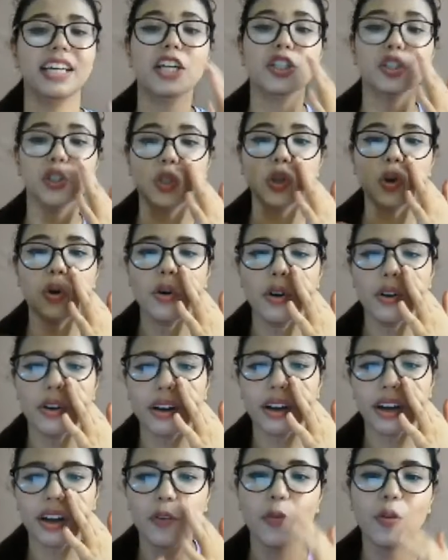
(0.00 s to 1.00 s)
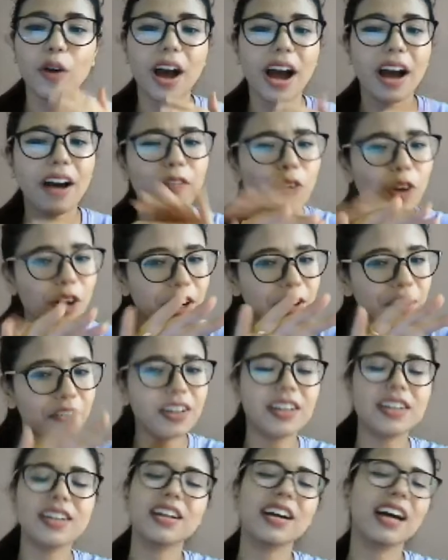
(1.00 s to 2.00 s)
So
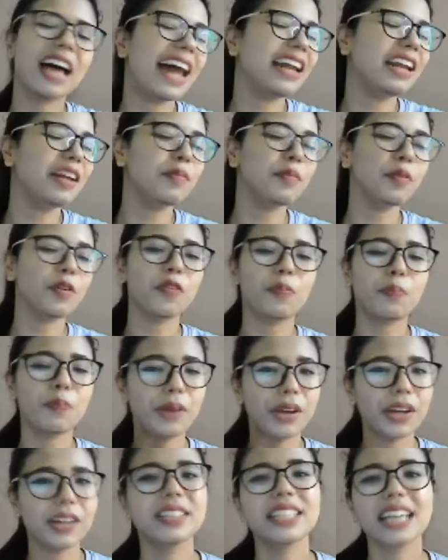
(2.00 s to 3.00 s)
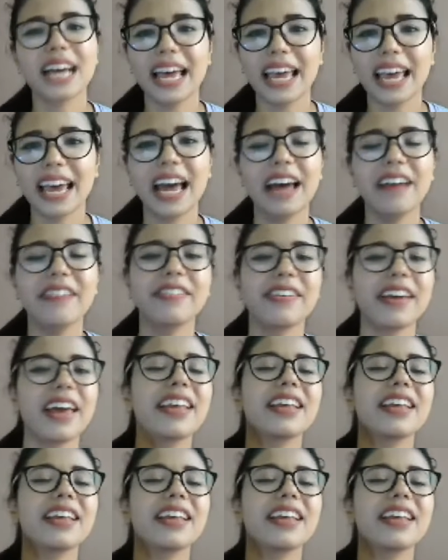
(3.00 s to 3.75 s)
whatever n number of pairs I have,